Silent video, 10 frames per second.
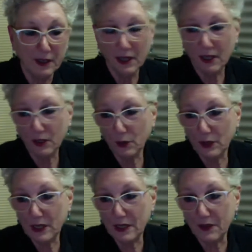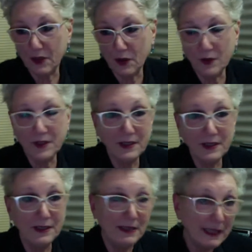looking at those
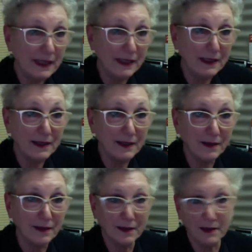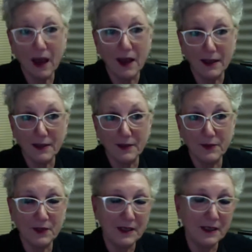diggers' sites, for
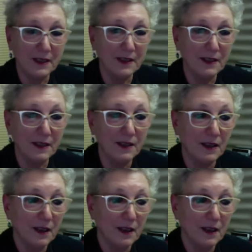instance, and